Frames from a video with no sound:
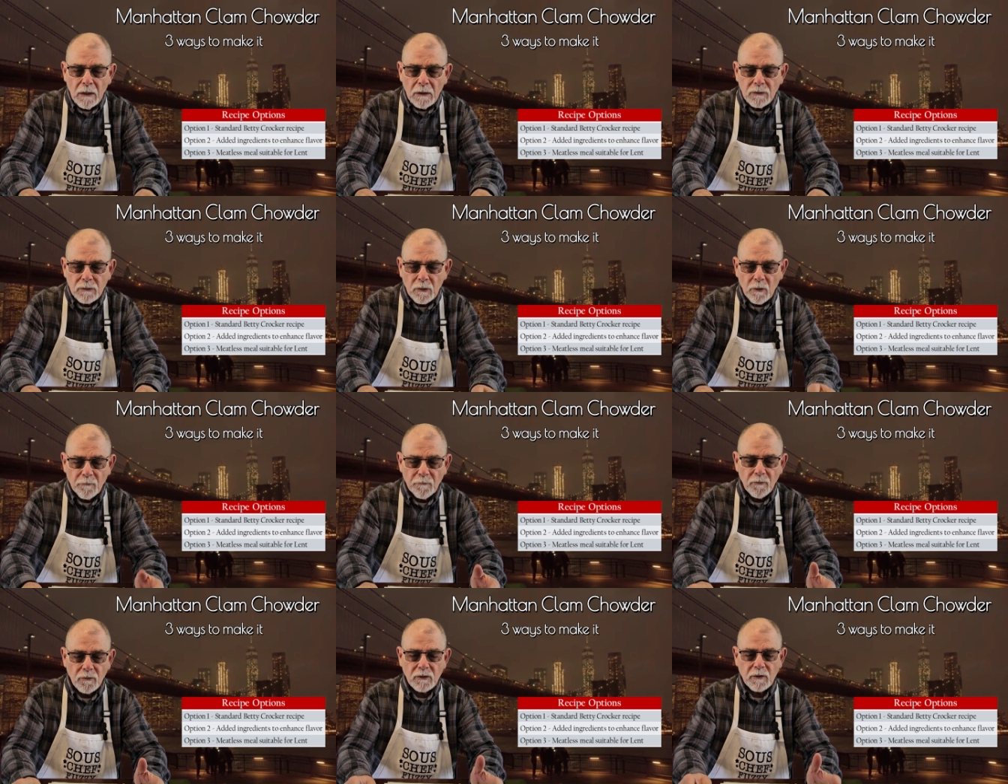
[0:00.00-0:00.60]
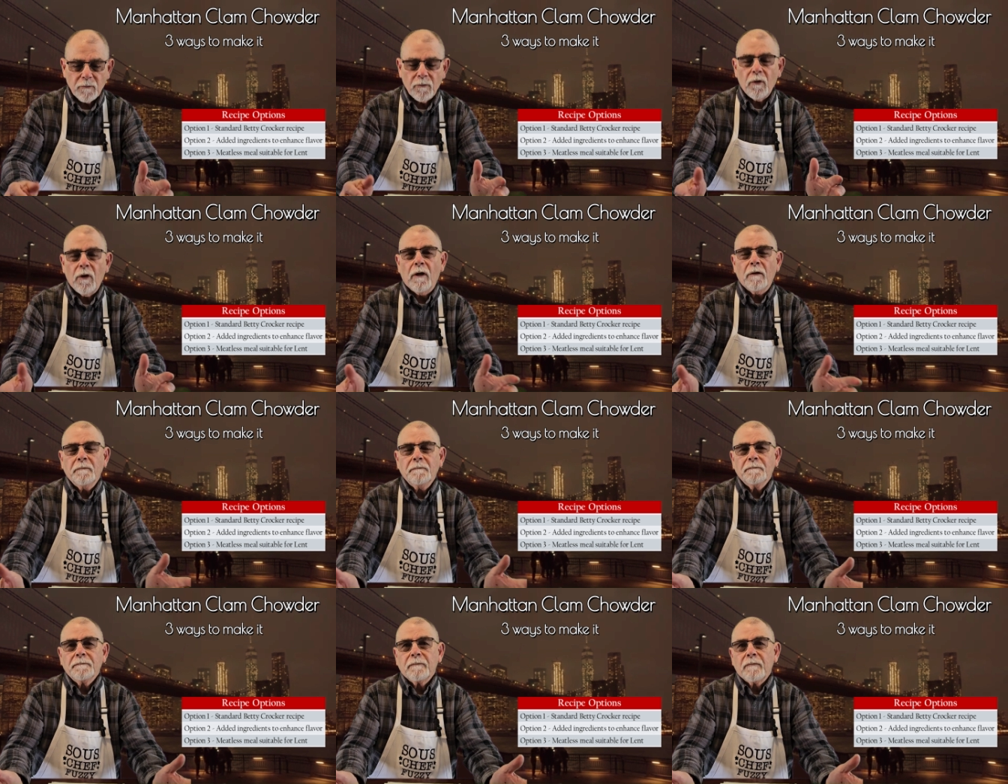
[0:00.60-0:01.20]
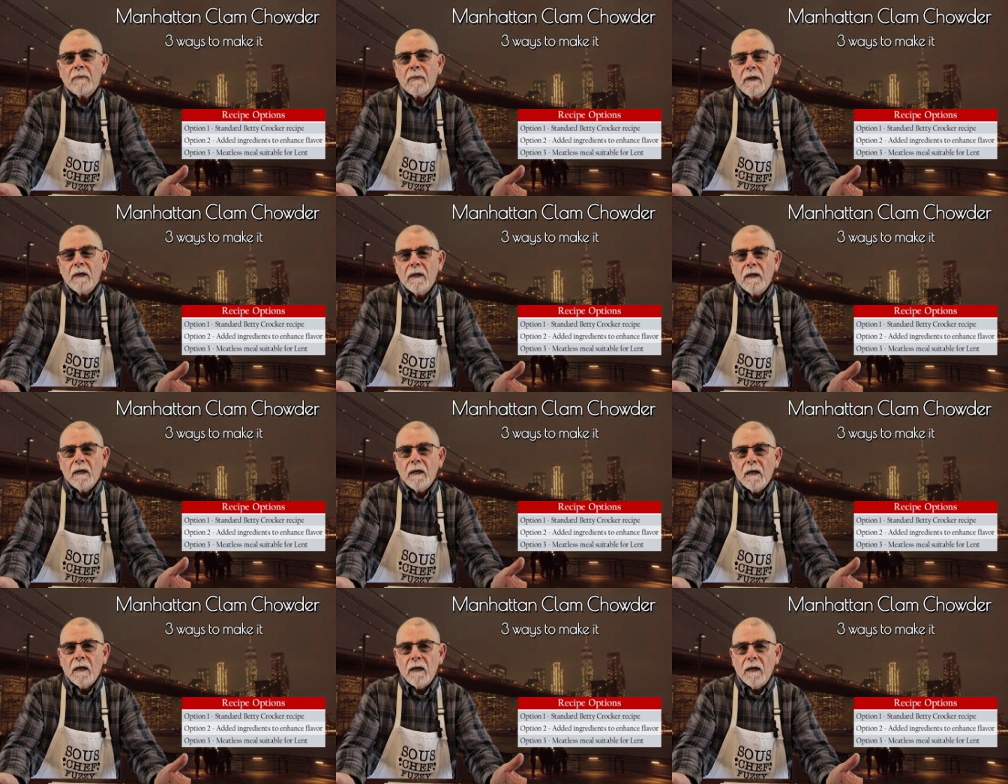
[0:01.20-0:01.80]
So first of all,
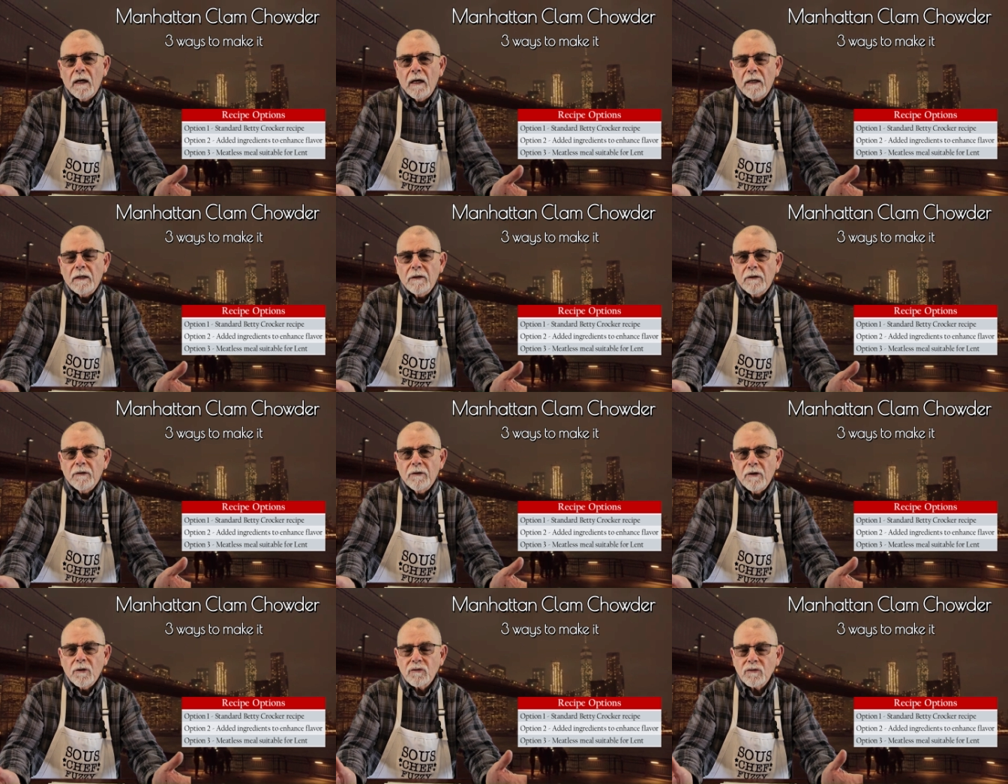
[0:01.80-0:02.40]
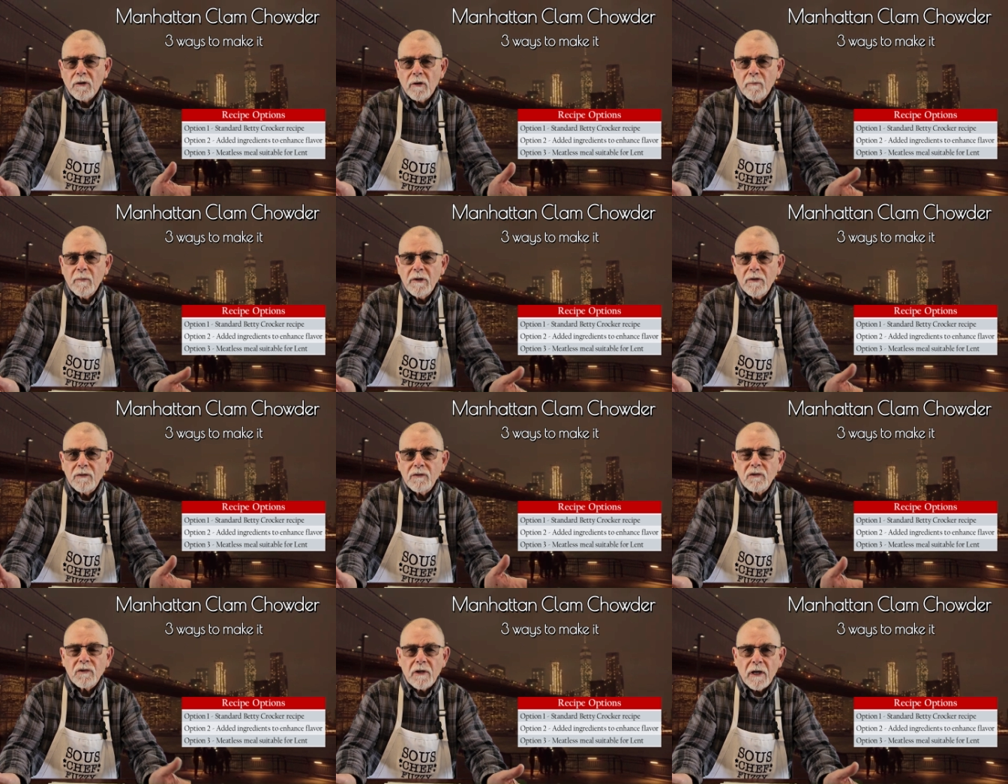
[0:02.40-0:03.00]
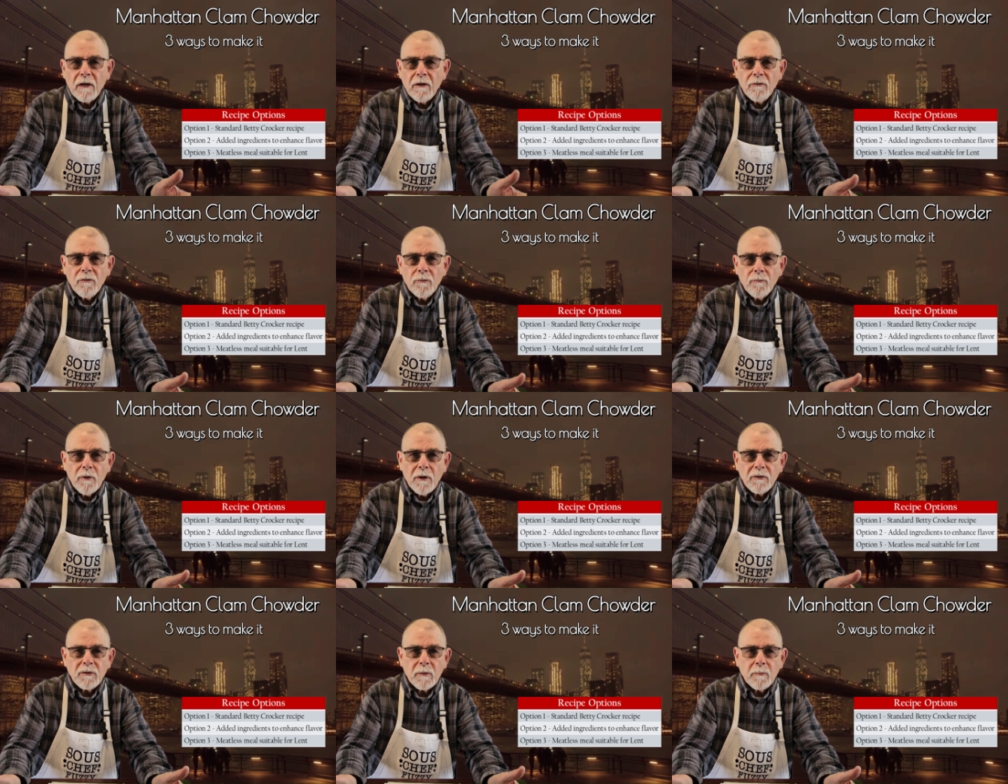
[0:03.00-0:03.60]
there's going to be the standard
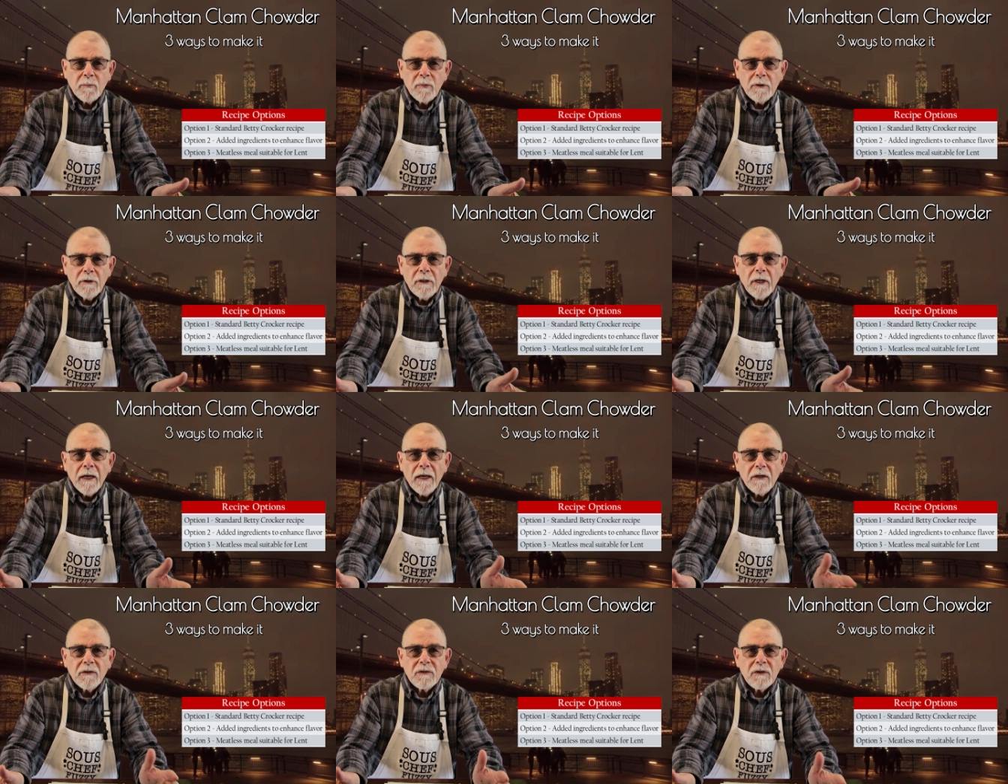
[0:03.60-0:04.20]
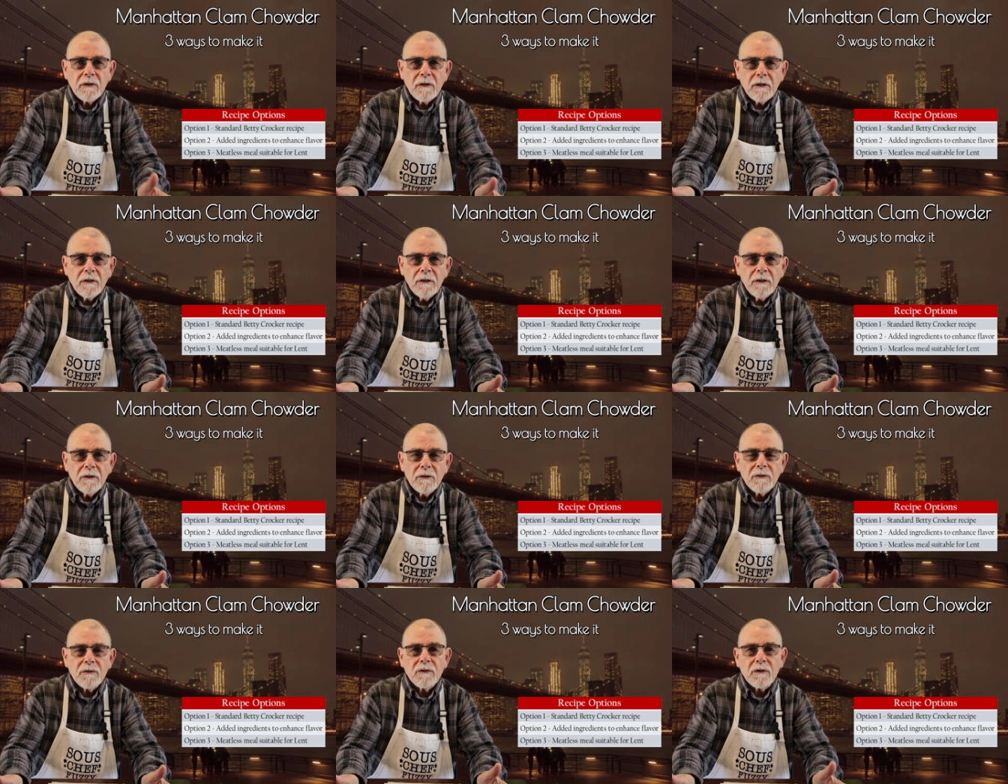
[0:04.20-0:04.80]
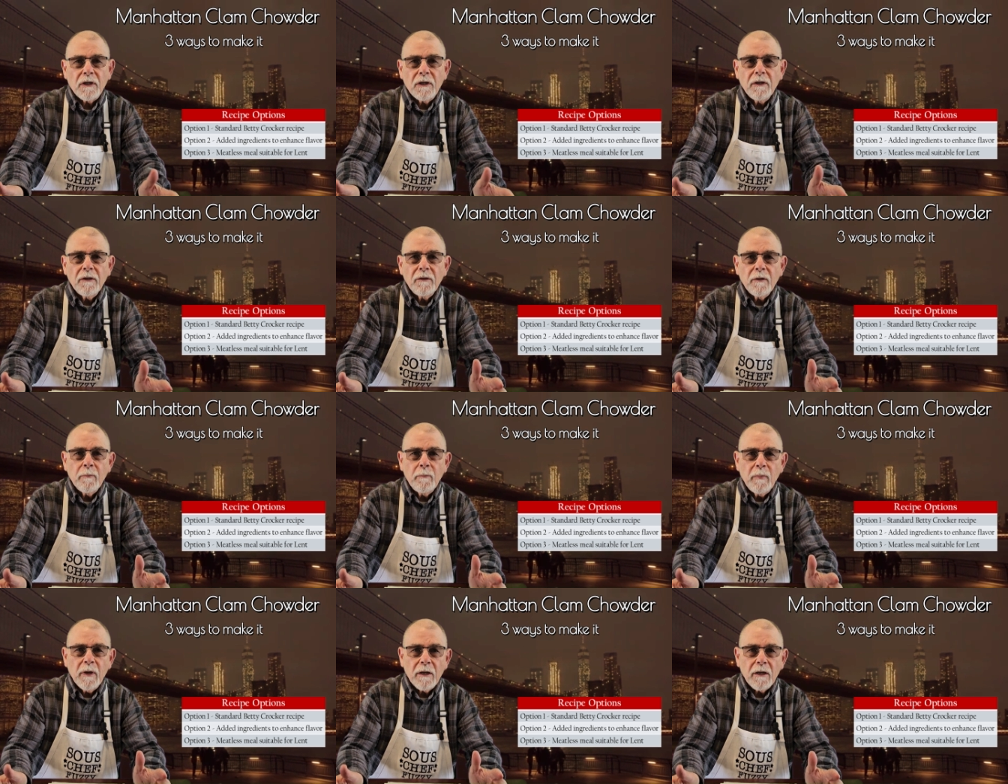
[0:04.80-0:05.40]
recipe as it is in
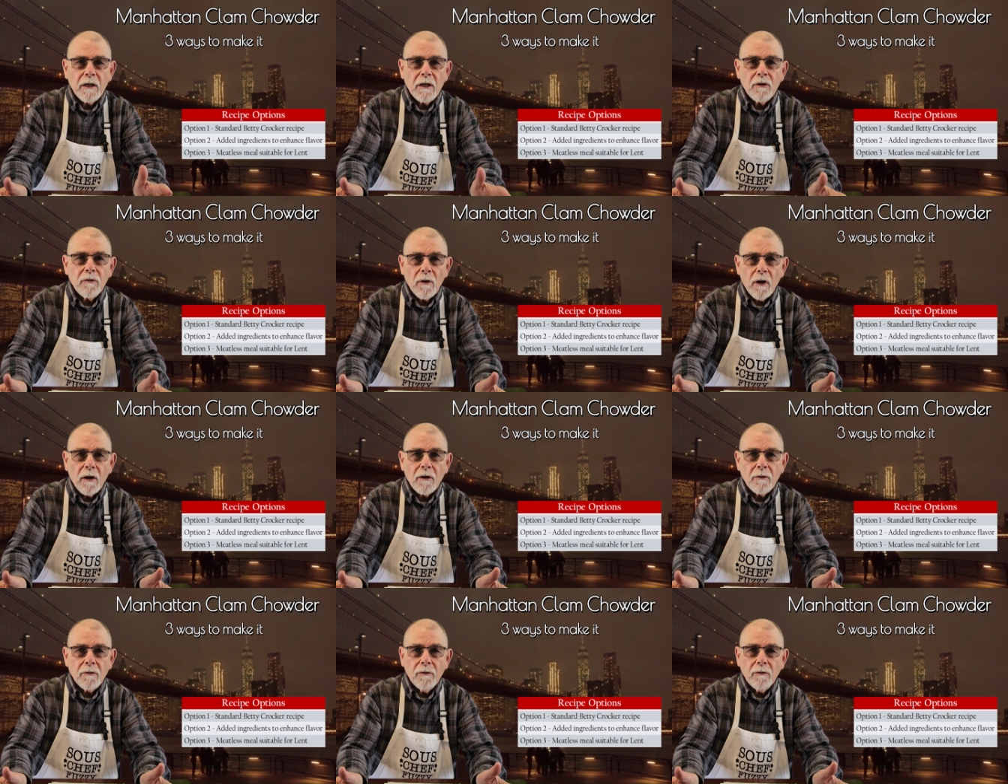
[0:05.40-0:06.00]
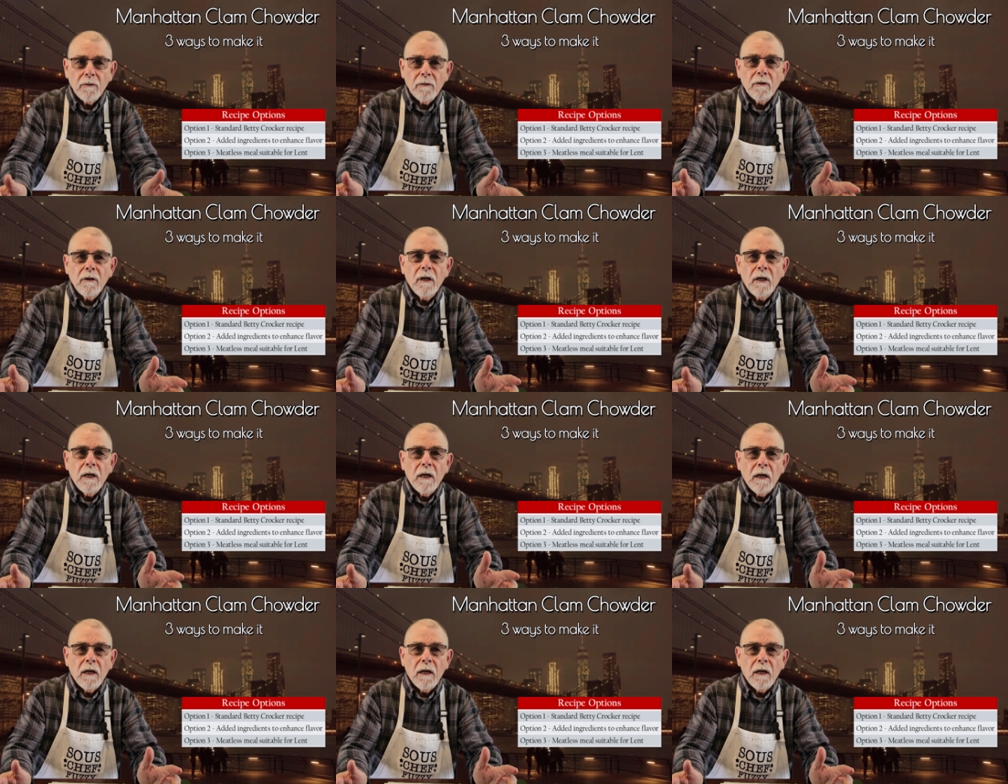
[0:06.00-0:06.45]
the Betty Crocker